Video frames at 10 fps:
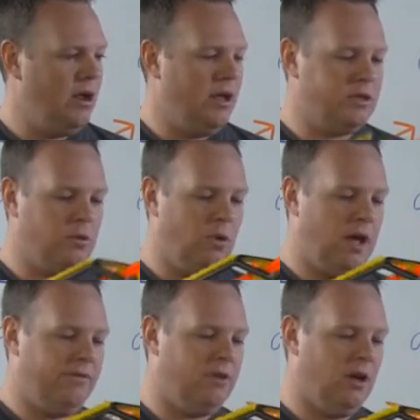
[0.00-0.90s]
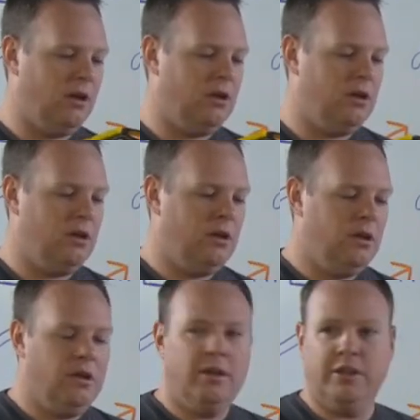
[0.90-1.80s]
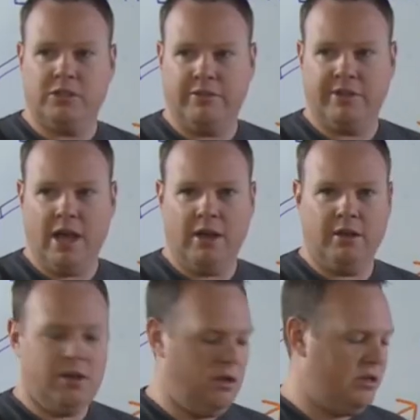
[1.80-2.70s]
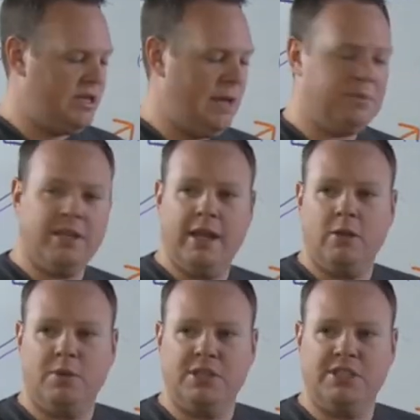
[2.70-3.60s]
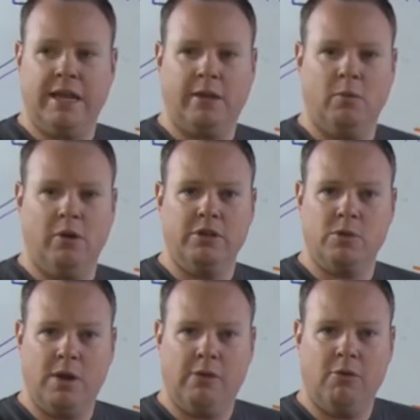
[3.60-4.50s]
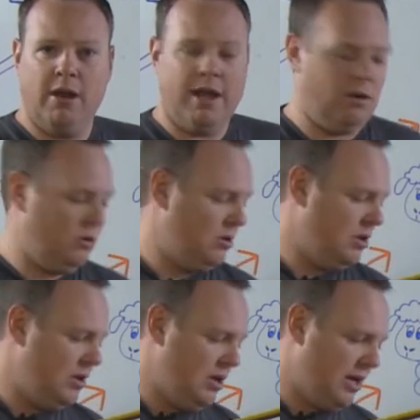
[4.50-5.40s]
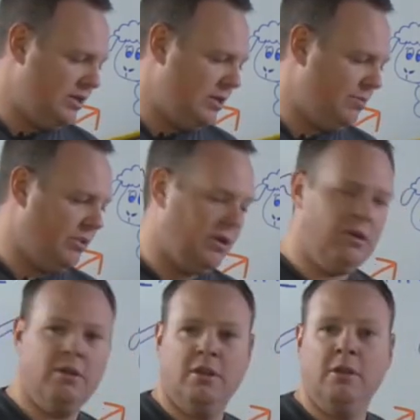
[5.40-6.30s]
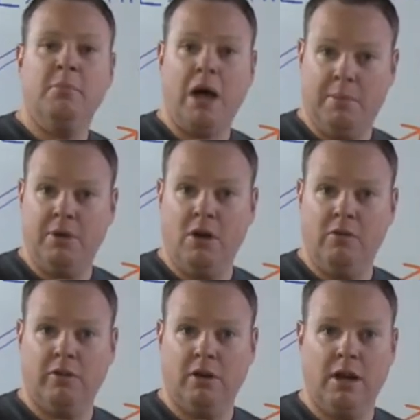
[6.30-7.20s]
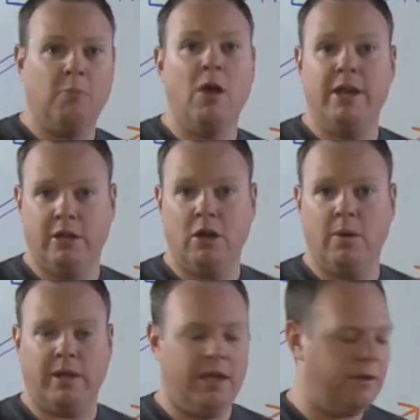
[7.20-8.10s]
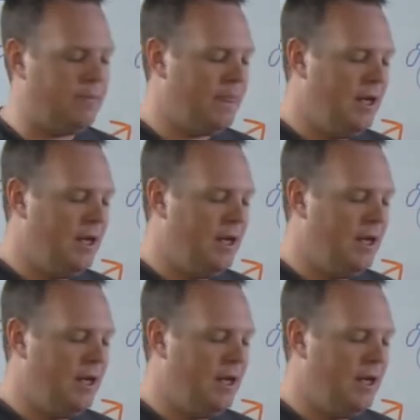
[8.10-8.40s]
And so what I've done is I've got it taped together with a second one. So when I run out, I simply pop it over and I'm ready to go again.